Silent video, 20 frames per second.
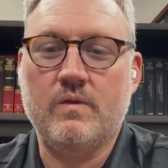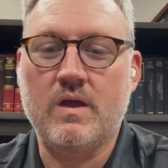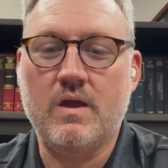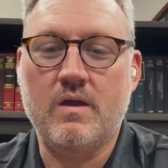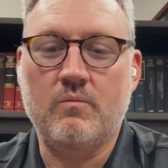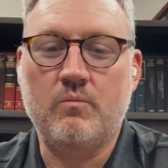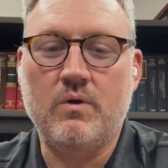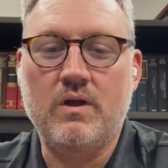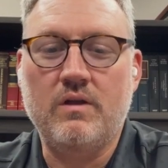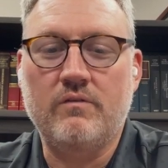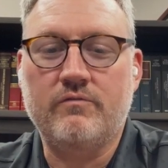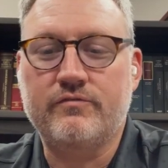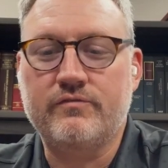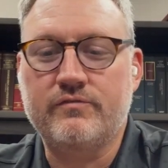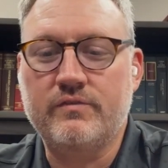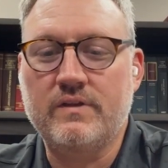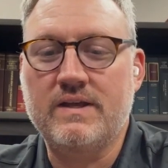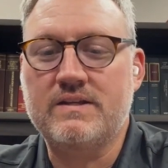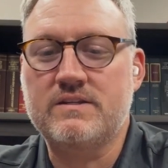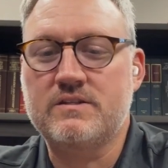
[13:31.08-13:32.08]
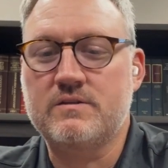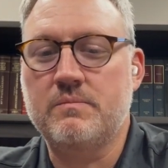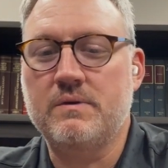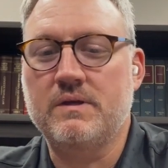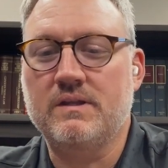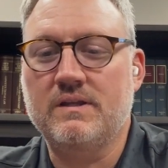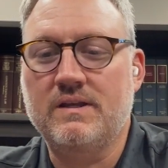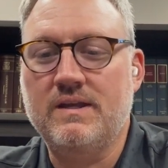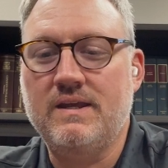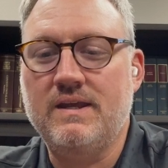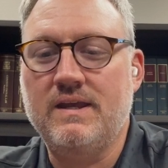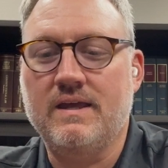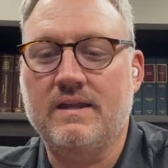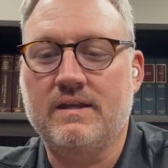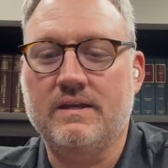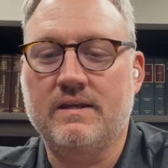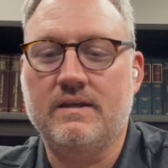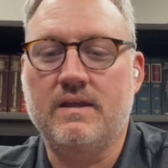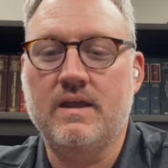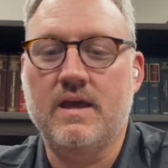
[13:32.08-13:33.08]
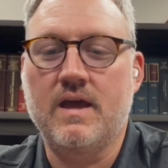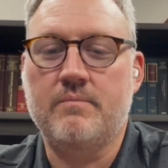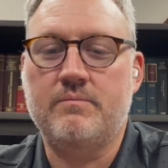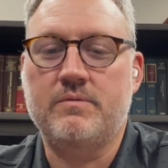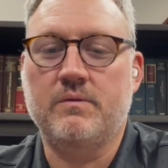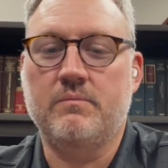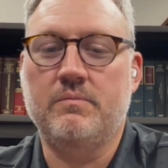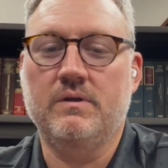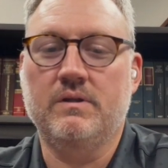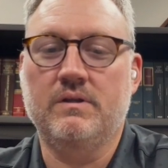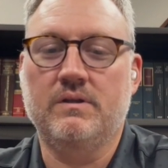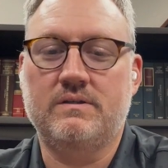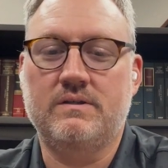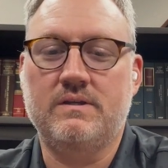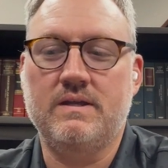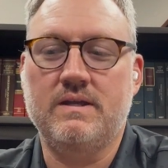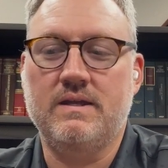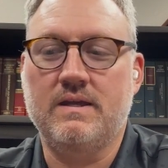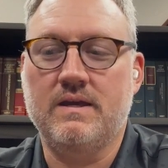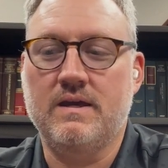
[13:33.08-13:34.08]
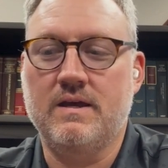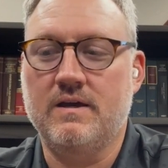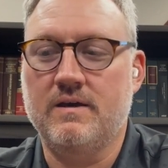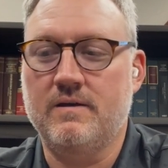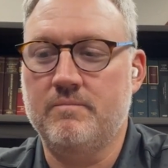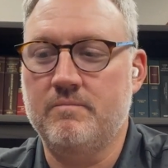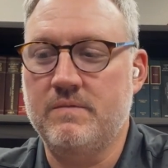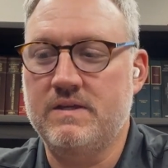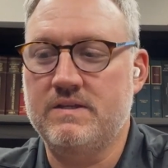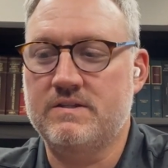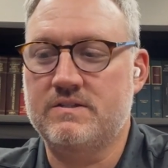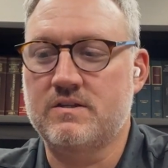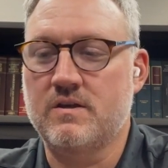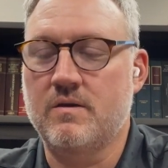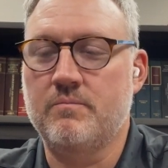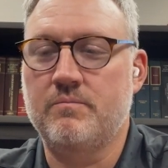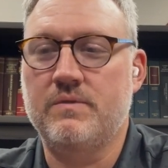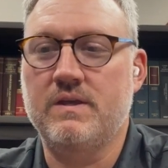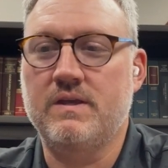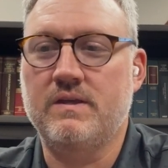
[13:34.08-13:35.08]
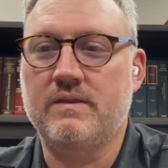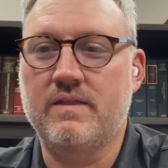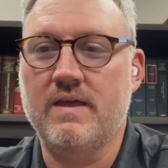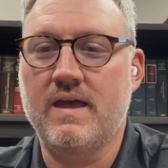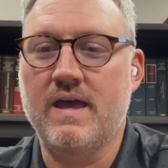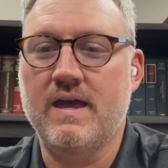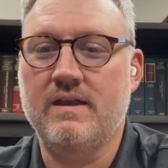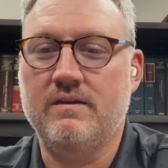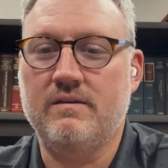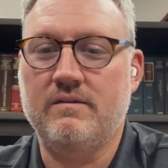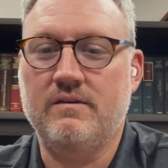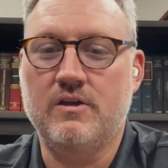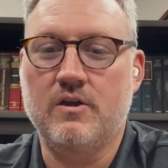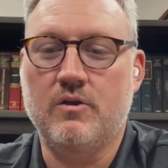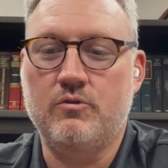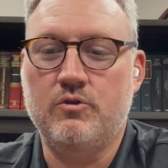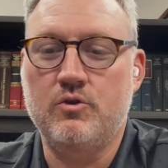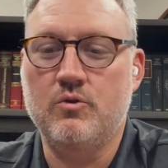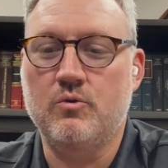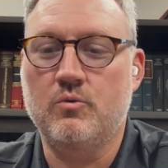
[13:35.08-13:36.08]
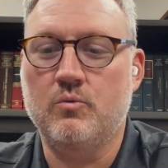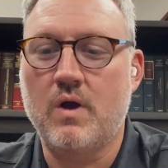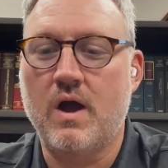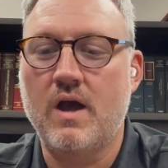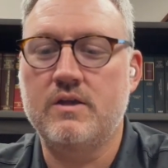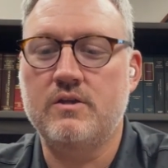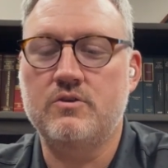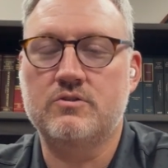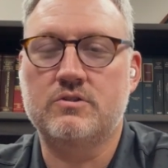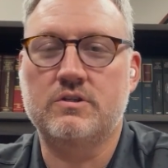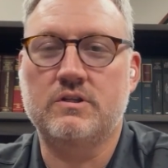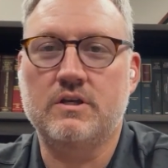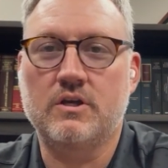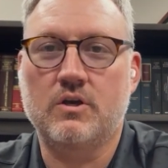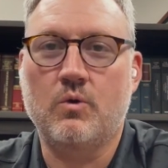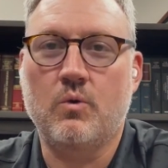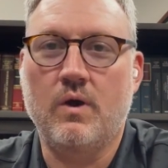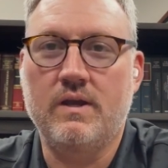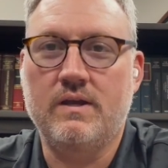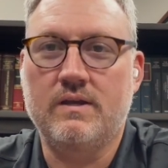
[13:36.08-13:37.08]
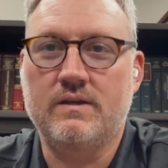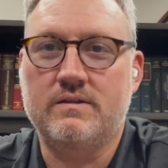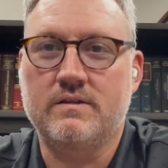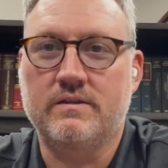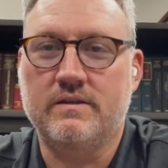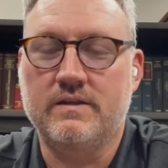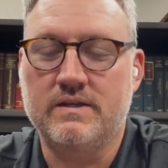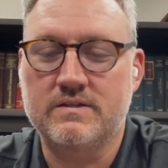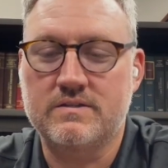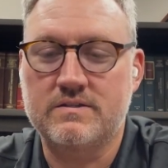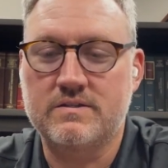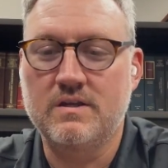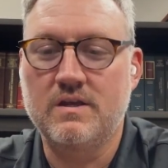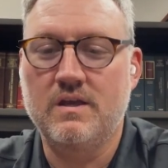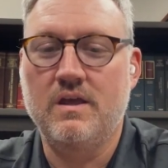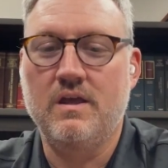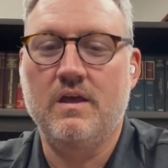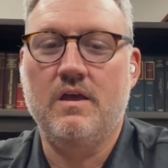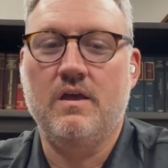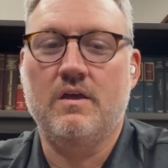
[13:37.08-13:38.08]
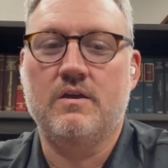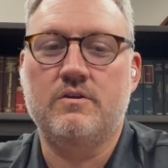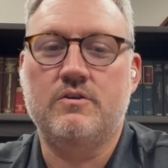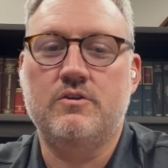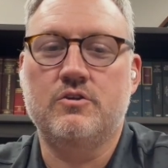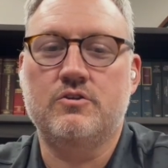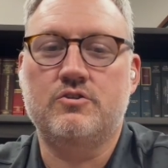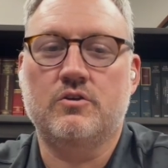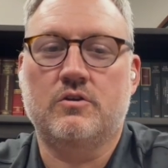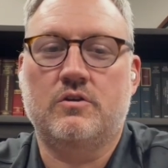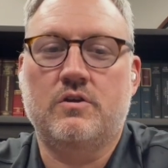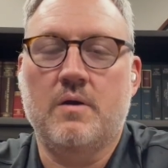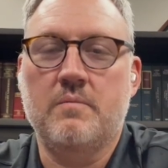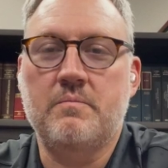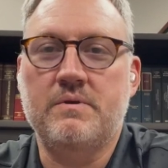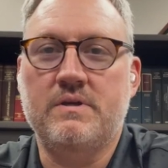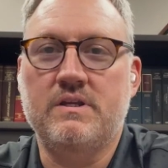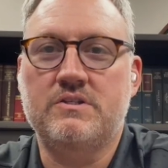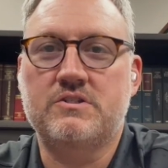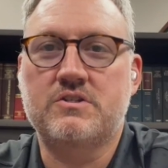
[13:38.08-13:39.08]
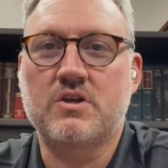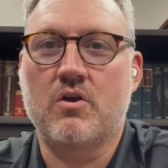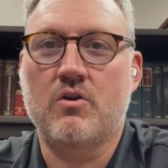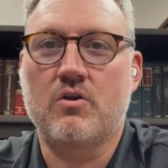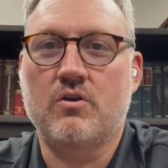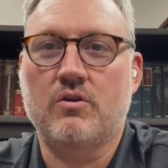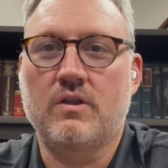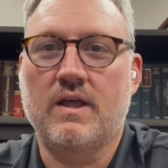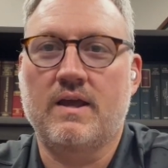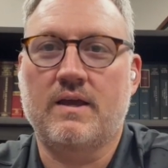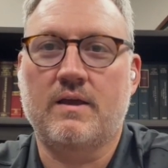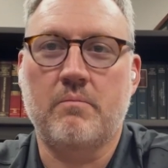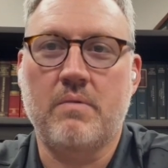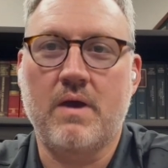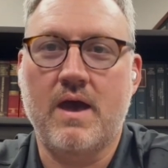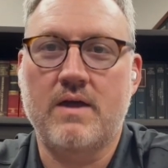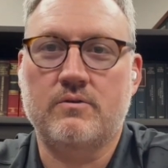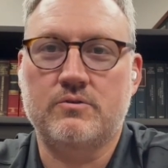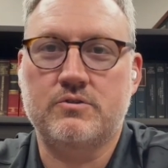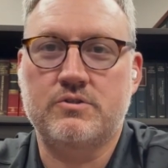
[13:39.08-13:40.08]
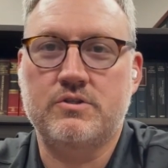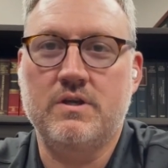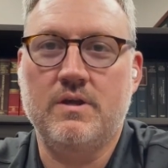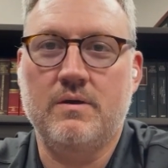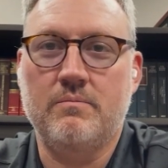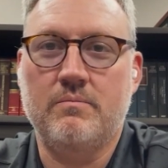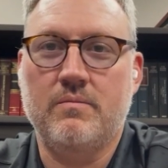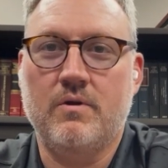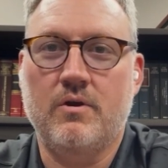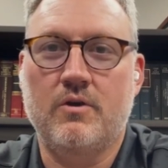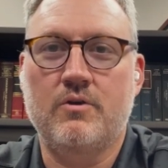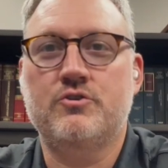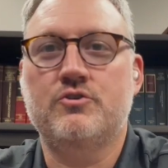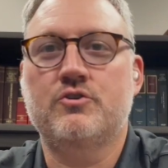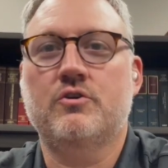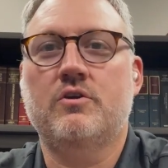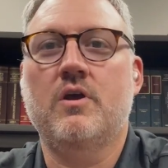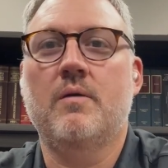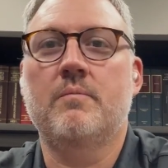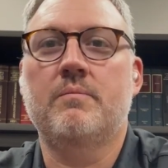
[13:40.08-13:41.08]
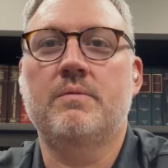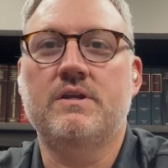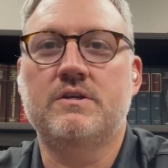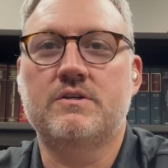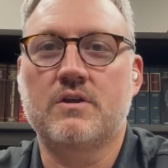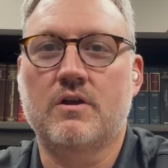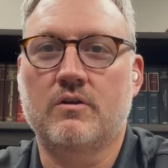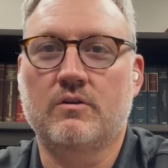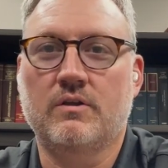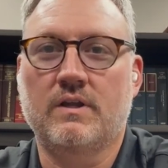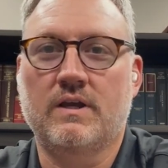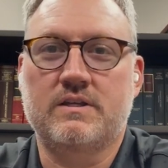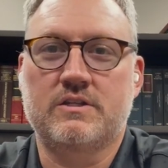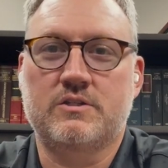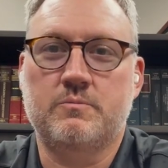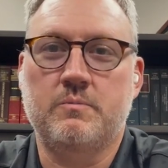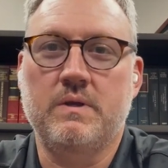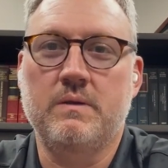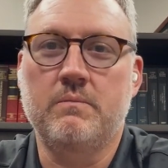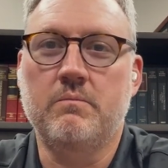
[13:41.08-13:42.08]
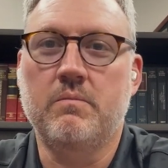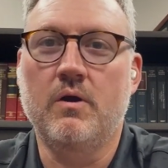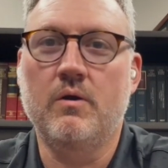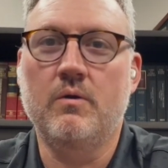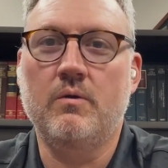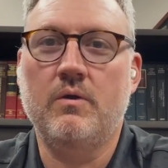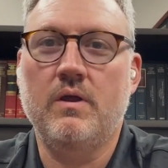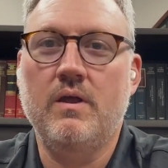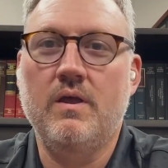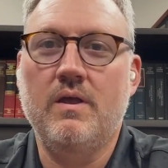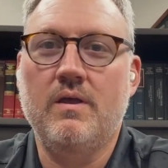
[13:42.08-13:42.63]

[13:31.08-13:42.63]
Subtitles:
Well, flexibility and adaptability is something that I usually equate it to this. Does your company turn like a battleship, or does your company turn like a speedboat?